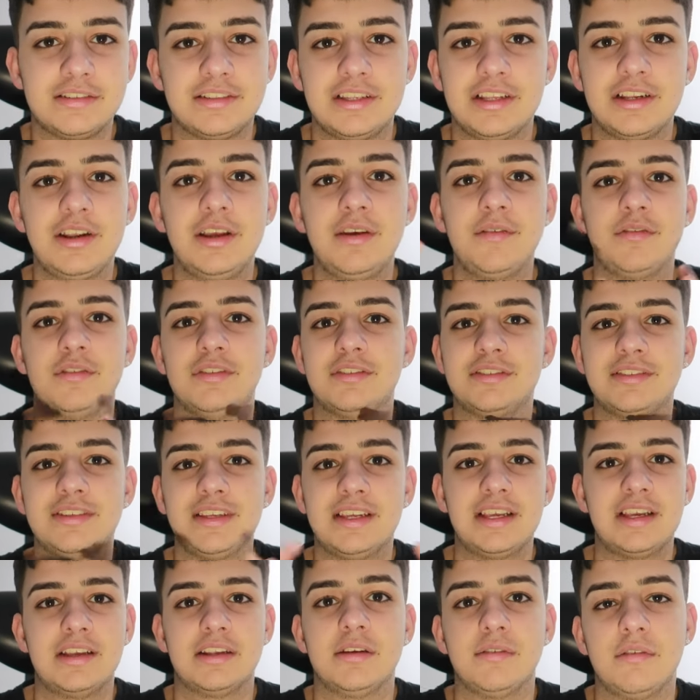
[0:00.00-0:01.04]
they're not even
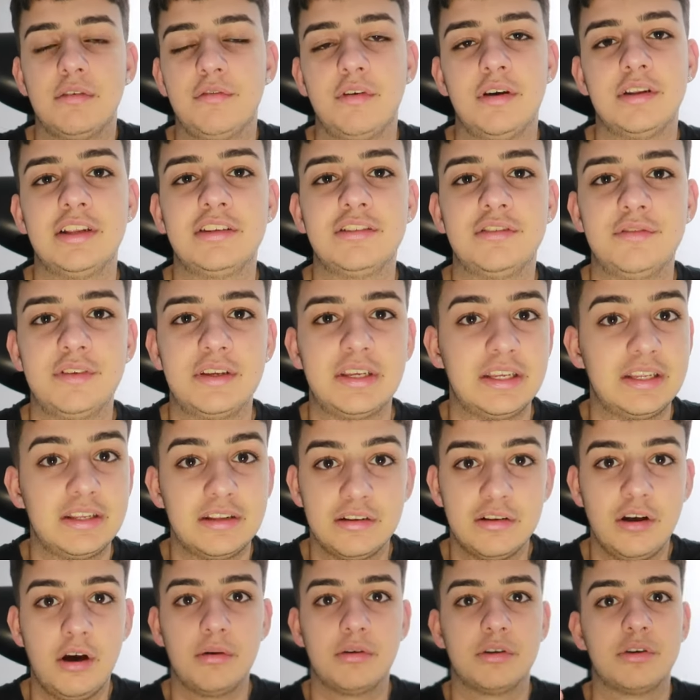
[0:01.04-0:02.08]
seeing another fight. They just think
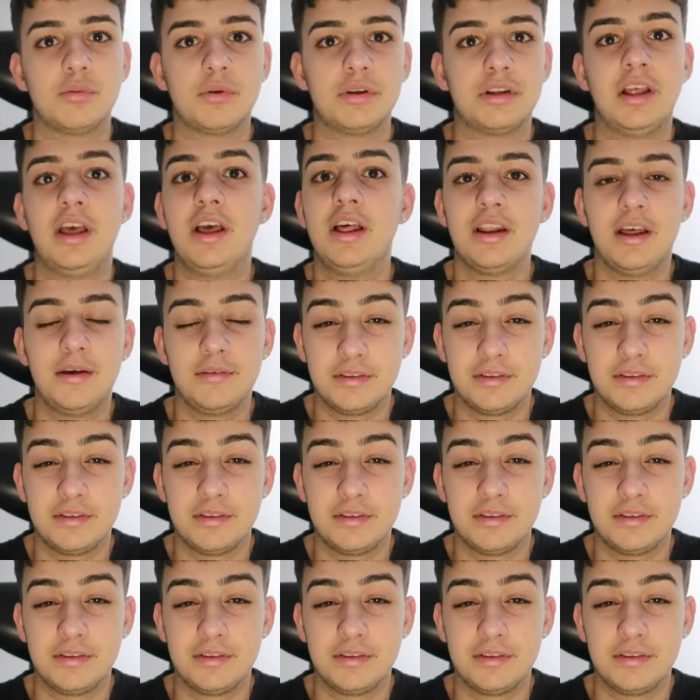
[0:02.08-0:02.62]
I'm gonna win.